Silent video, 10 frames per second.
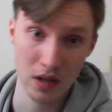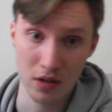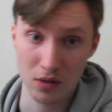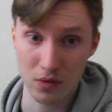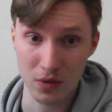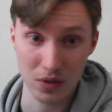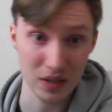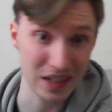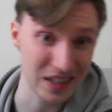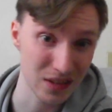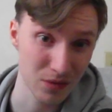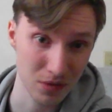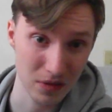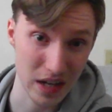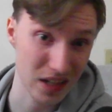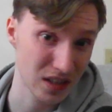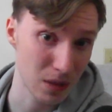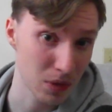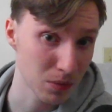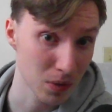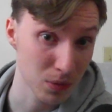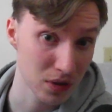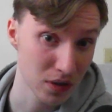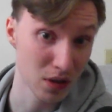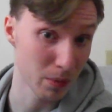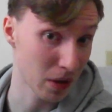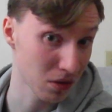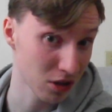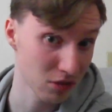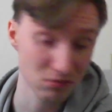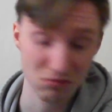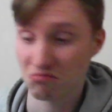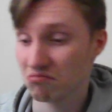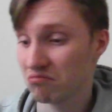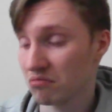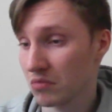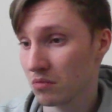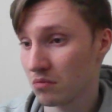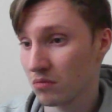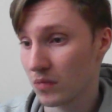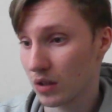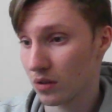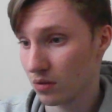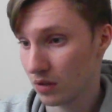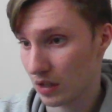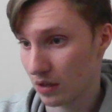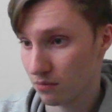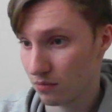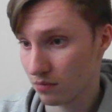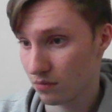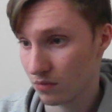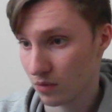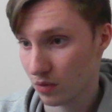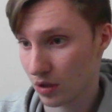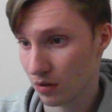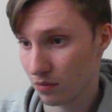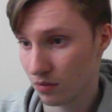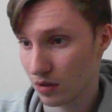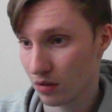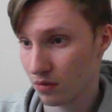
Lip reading: University needs it for academic purposes, apparently. I know your name. Okay.